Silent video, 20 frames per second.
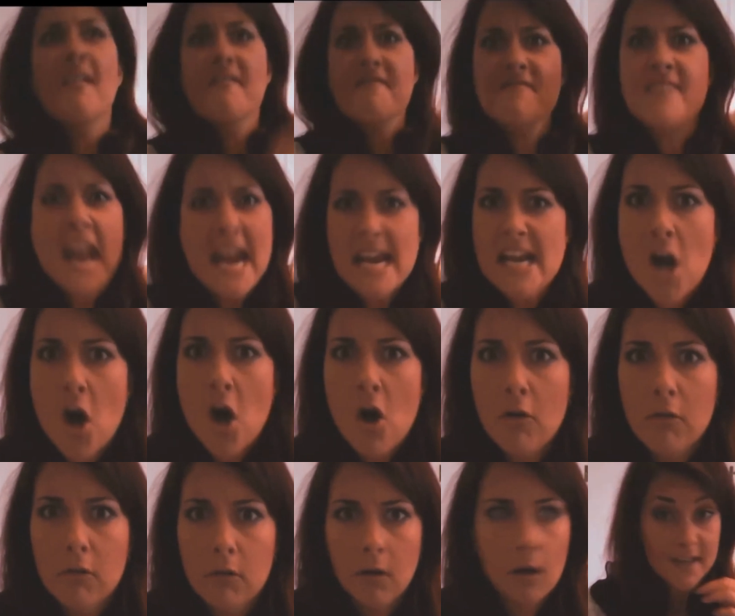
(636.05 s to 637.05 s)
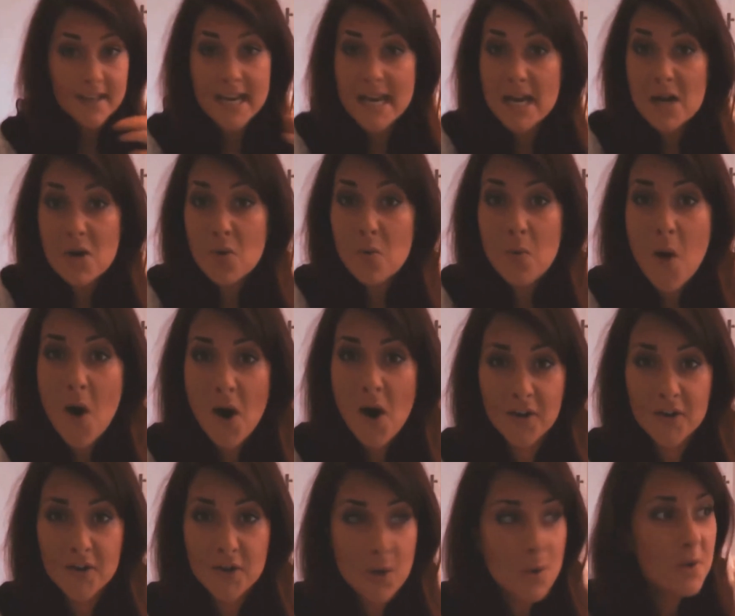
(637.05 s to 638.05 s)
Neil! Neil
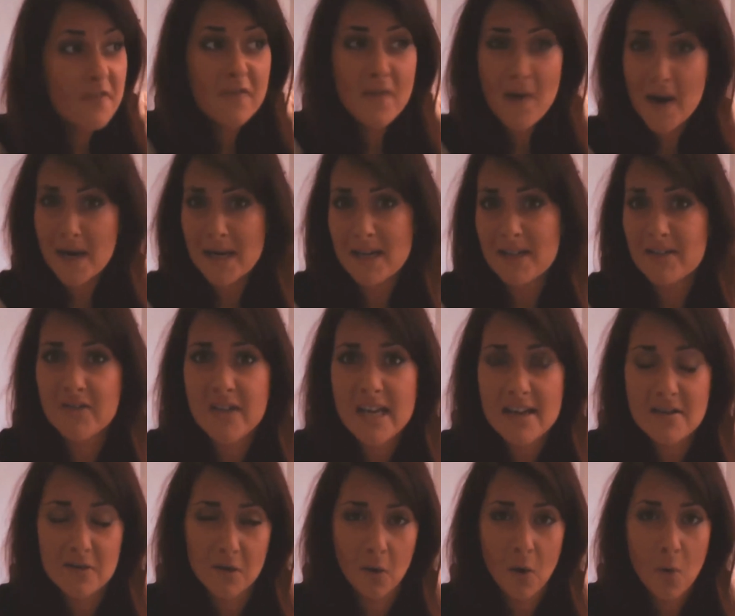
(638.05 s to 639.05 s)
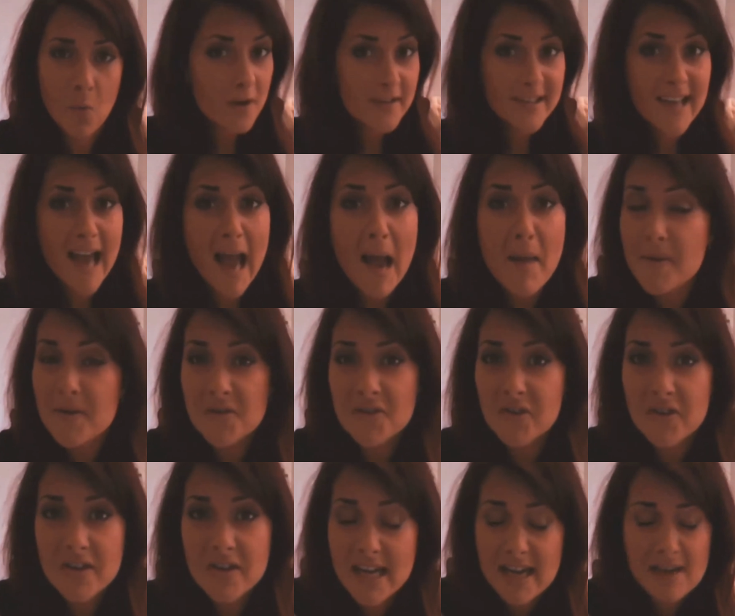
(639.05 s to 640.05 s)
what? Who the fuck is Neil? What's happened
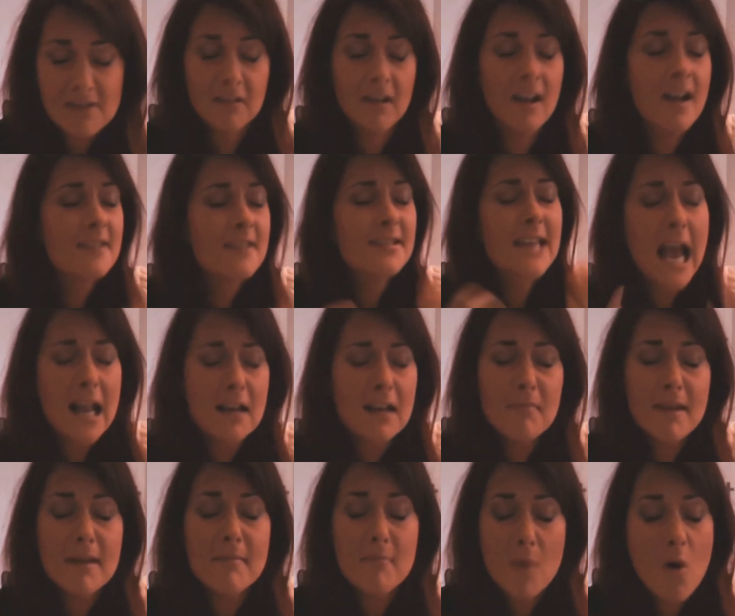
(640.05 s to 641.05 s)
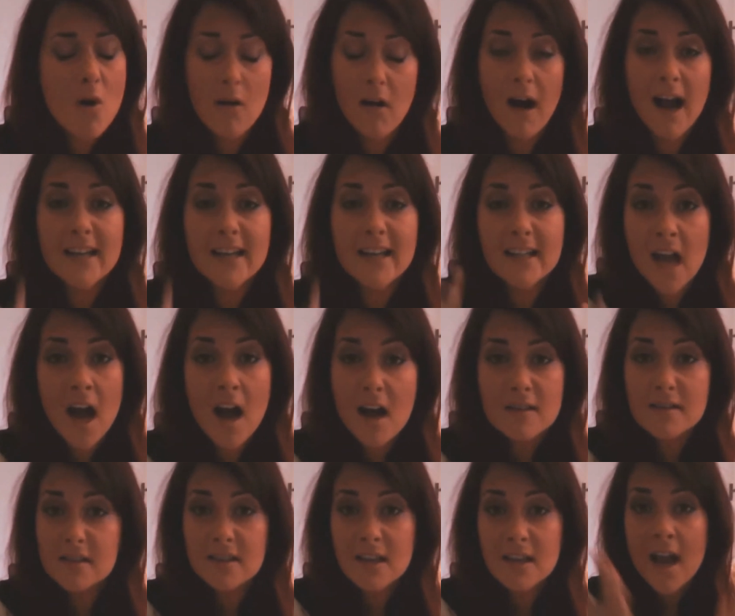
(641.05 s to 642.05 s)
to Neil? Tell me more. I
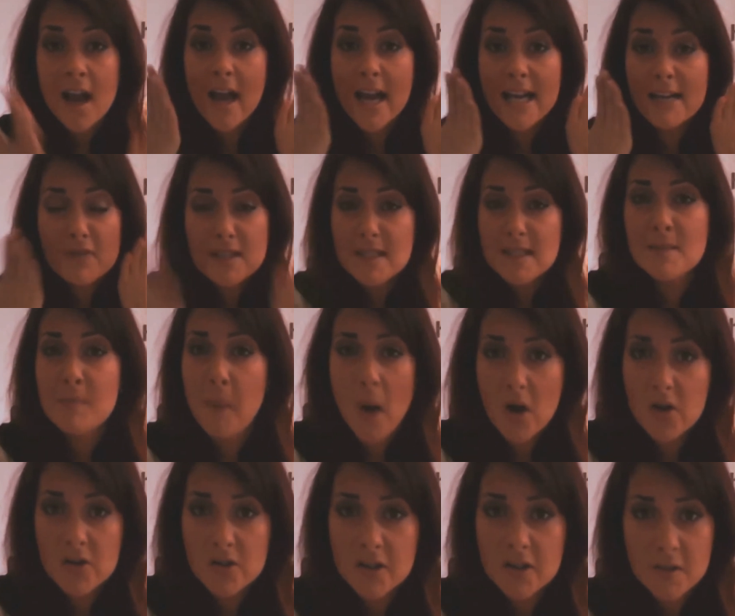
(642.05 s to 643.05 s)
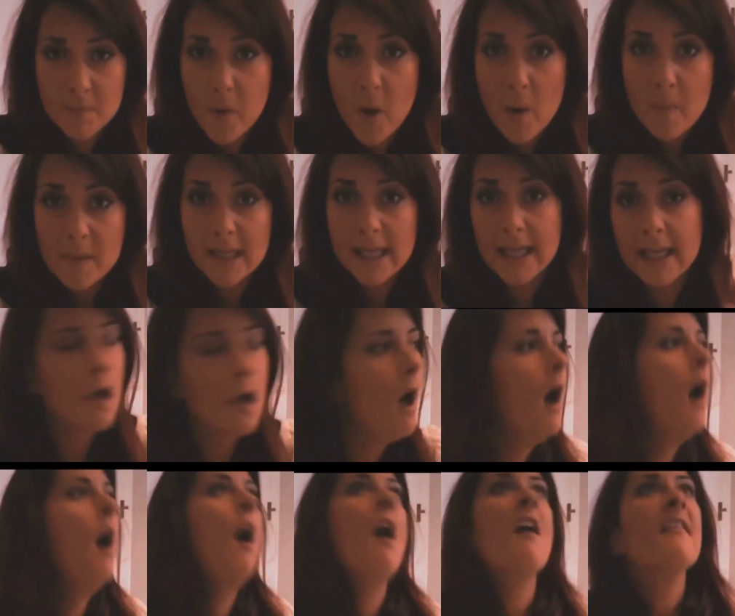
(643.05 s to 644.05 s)
can't respond properly.
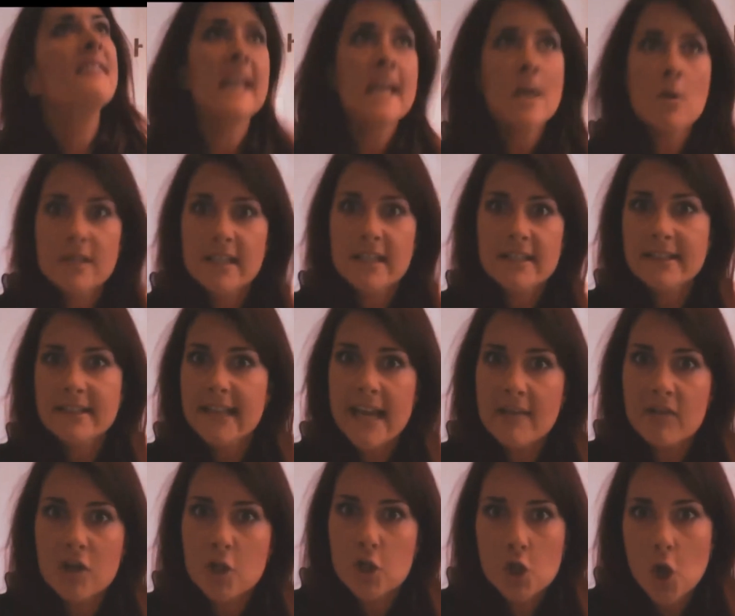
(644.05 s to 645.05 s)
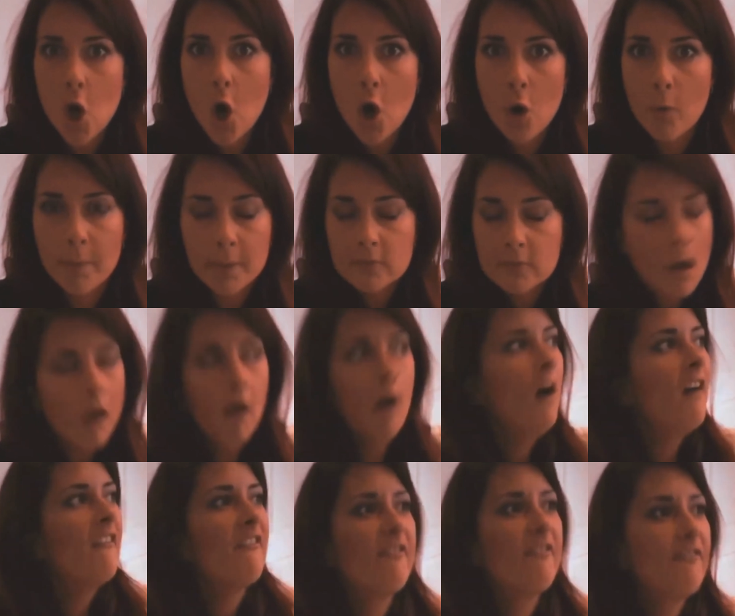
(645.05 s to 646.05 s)
Neil didn't get the job.
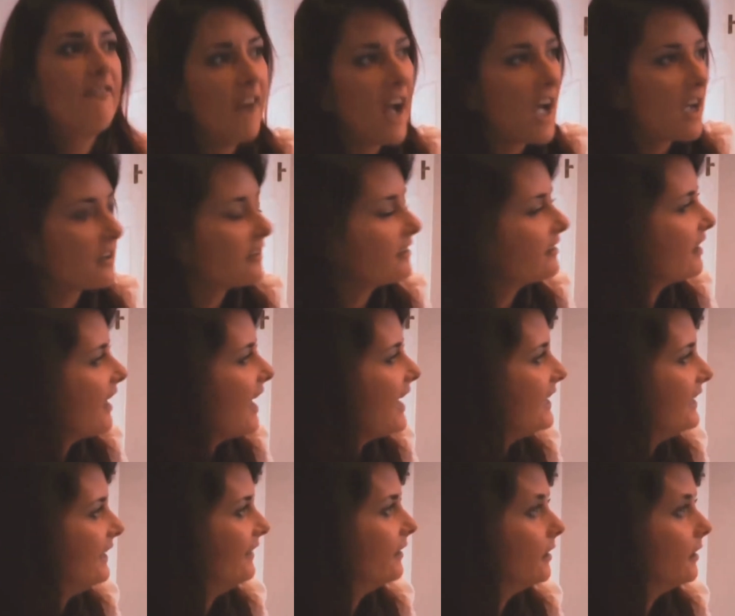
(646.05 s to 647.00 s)
Fuck's sake.